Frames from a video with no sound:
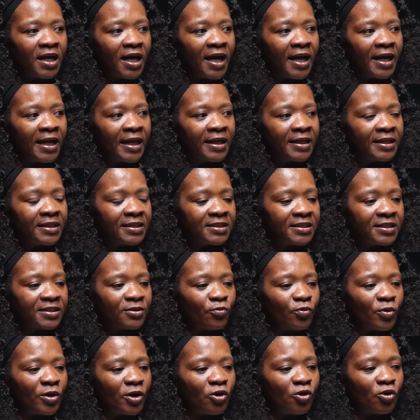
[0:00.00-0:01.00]
And
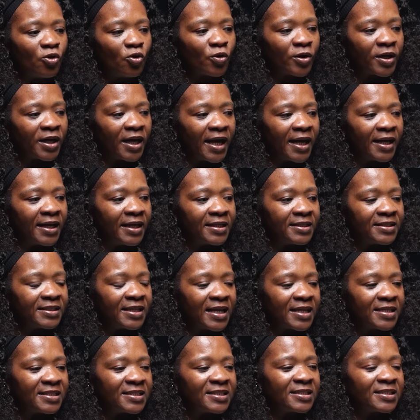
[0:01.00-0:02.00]
we look at it
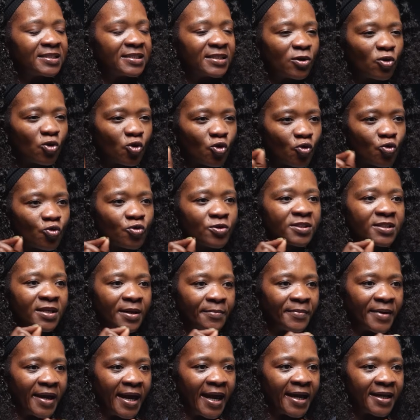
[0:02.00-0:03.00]
as just a
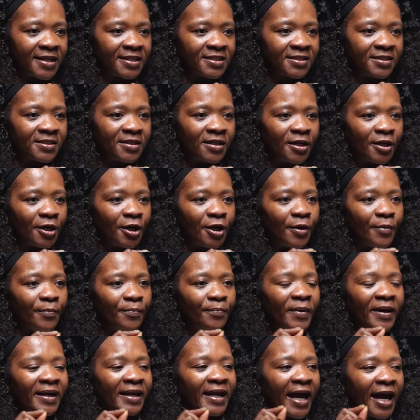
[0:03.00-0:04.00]
gruesome act.
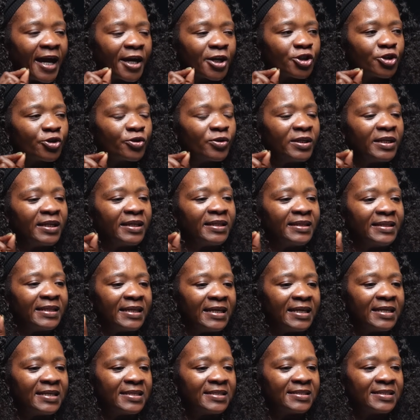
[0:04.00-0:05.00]
But actually,
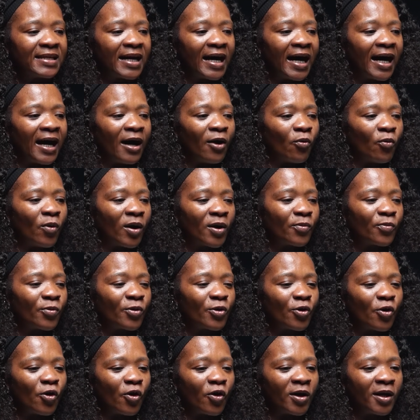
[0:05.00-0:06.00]
these are what we
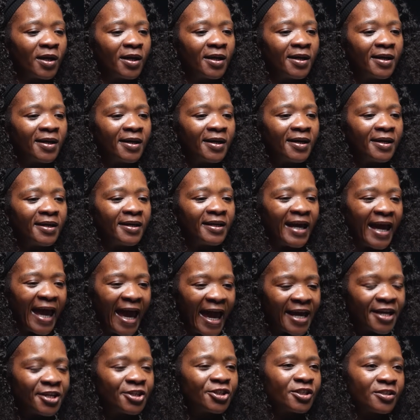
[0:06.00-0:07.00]
call
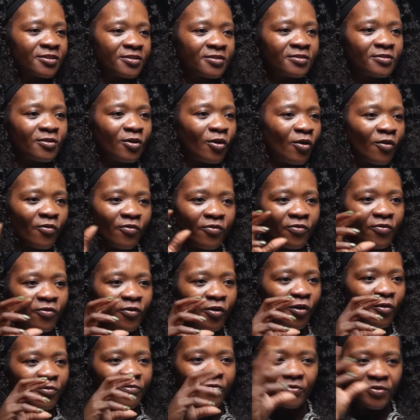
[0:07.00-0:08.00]
agents of
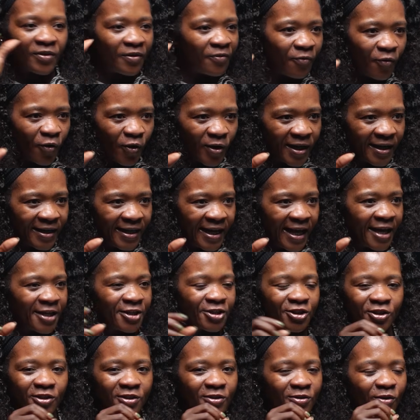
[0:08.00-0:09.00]
the fallen
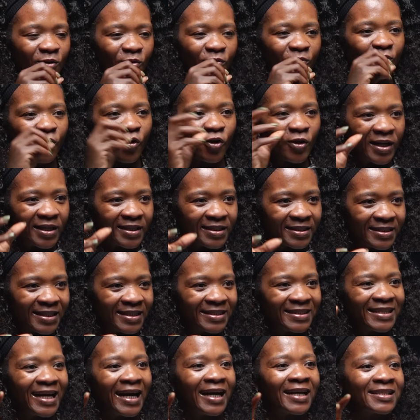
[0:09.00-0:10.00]
angels, or
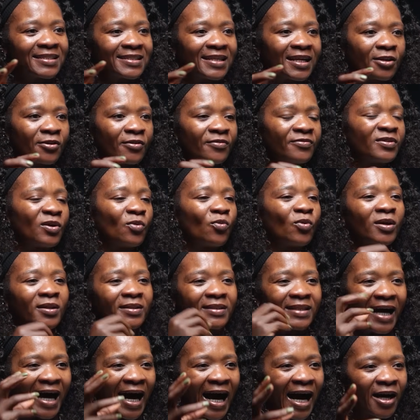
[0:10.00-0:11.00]
the dark side of the
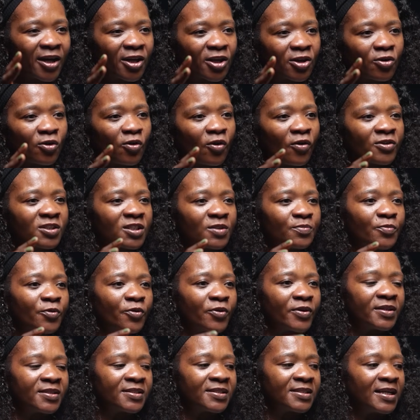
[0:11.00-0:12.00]
world, the egregore
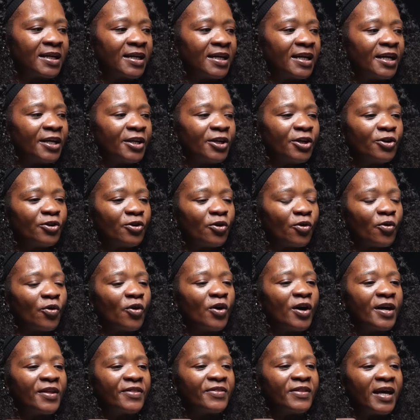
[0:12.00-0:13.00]
spirits.
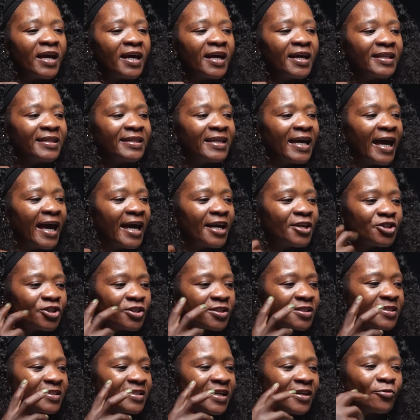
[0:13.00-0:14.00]
The
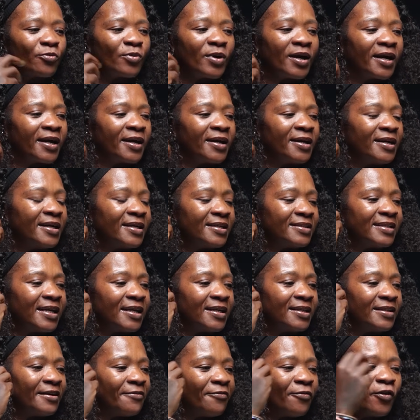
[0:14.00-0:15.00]
angels that were,
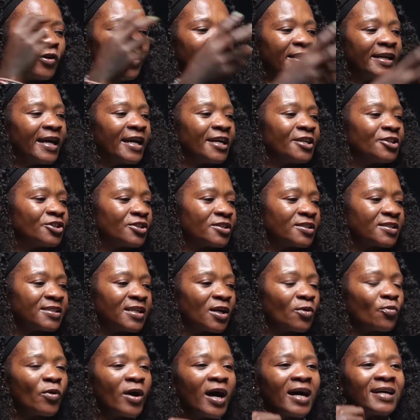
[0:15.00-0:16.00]
the fallen angels
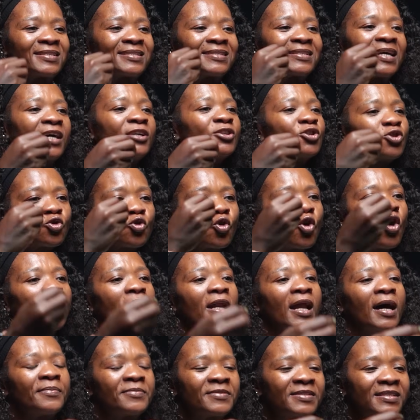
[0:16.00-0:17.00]
that were assigned to
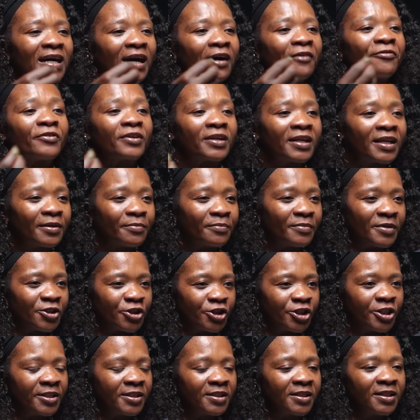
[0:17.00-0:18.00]
collapse the African
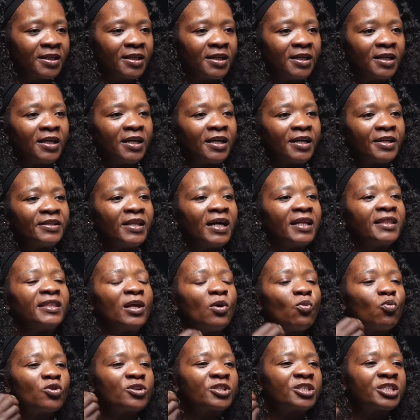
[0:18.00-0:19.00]
mission, that they
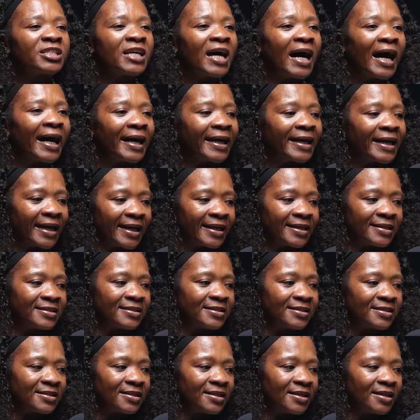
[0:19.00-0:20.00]
would
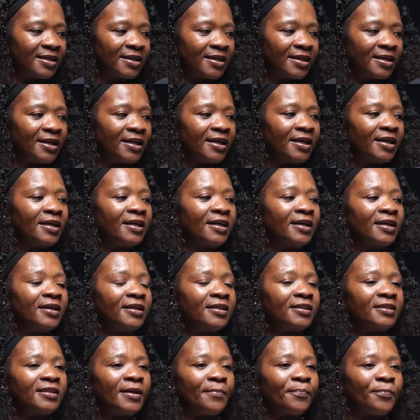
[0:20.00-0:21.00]
target
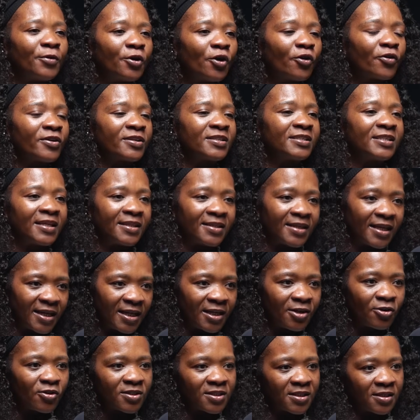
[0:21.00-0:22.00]
the purity and the
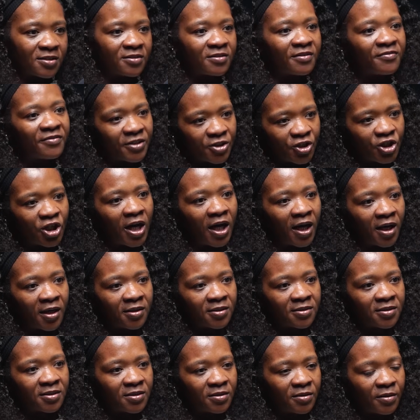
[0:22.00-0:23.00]
innocence of a
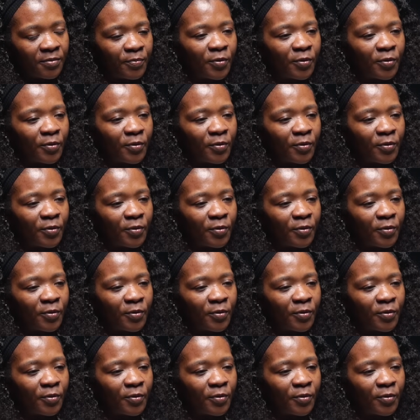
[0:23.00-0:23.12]
child.